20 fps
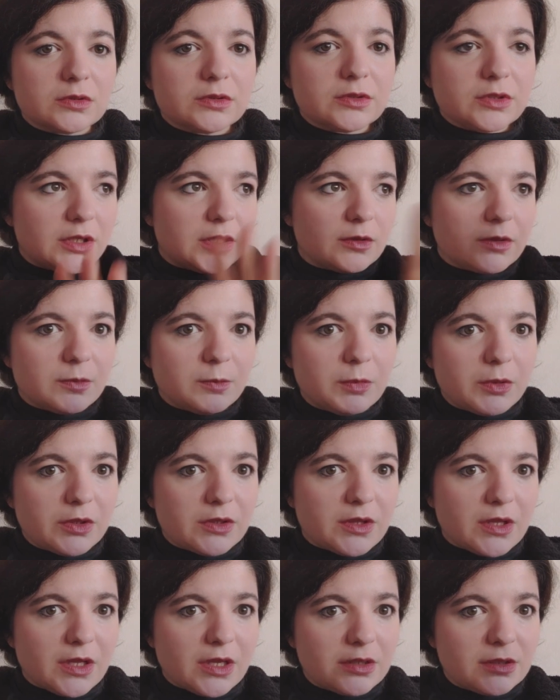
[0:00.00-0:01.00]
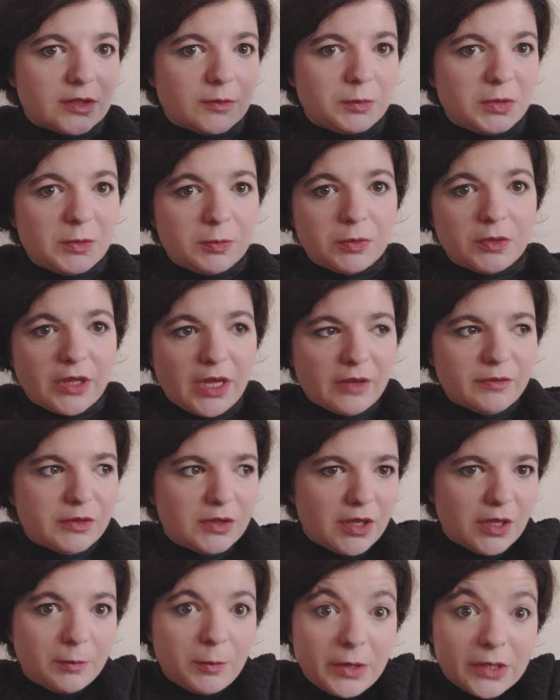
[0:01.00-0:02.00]
You know, the people
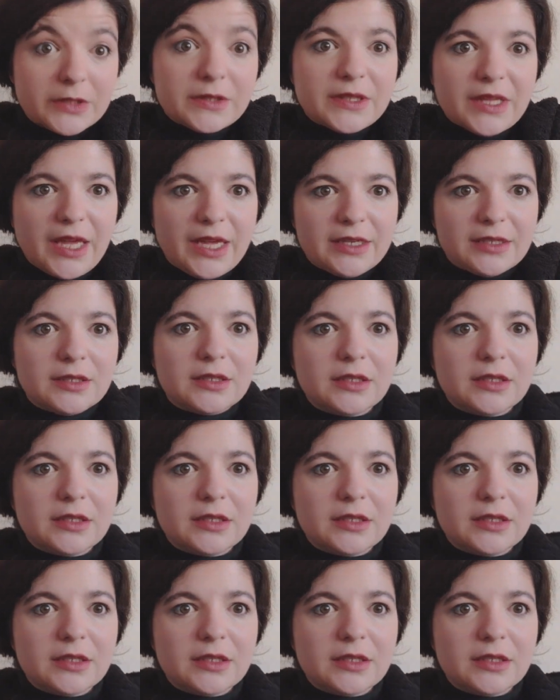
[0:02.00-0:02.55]
having their birthday.